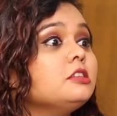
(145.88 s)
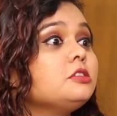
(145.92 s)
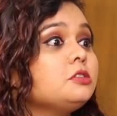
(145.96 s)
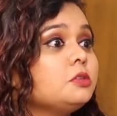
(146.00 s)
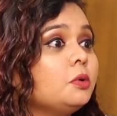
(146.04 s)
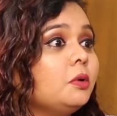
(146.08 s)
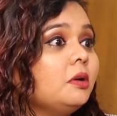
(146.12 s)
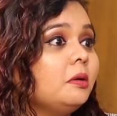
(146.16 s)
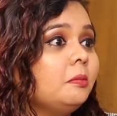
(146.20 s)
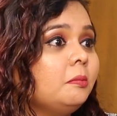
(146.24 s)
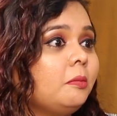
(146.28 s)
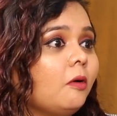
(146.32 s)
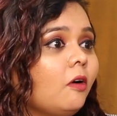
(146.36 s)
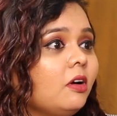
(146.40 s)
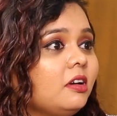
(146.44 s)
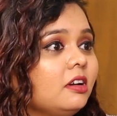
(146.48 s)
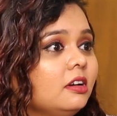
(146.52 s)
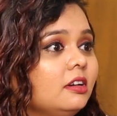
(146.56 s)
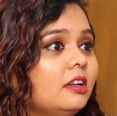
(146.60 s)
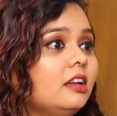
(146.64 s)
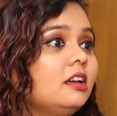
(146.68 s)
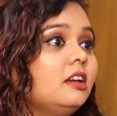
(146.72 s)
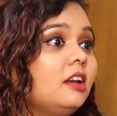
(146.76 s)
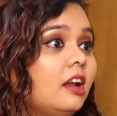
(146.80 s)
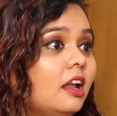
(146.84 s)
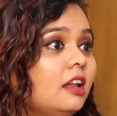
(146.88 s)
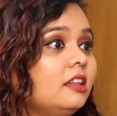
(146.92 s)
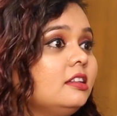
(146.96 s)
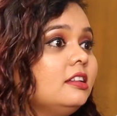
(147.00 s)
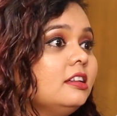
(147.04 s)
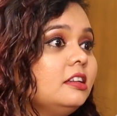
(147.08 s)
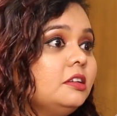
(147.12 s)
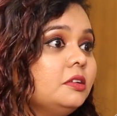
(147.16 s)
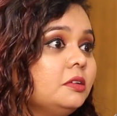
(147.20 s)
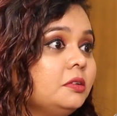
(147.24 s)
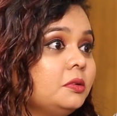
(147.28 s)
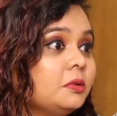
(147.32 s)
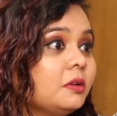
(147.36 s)
is so important. And yeah, I
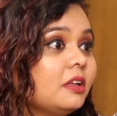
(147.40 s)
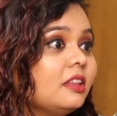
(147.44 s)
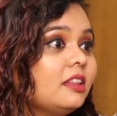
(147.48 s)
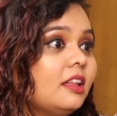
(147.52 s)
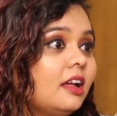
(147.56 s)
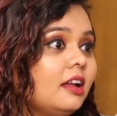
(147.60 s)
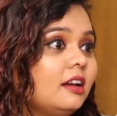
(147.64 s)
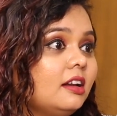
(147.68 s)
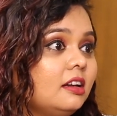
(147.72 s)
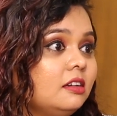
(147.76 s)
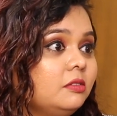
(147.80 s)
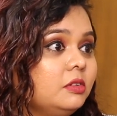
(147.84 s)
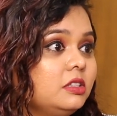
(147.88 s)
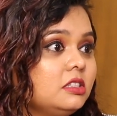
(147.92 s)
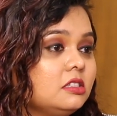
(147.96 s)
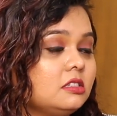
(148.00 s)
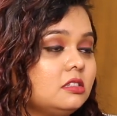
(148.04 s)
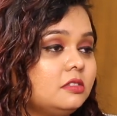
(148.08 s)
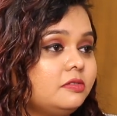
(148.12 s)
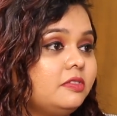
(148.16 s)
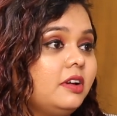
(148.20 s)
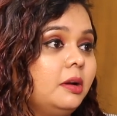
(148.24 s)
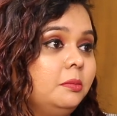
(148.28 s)
think you're doing that, and which is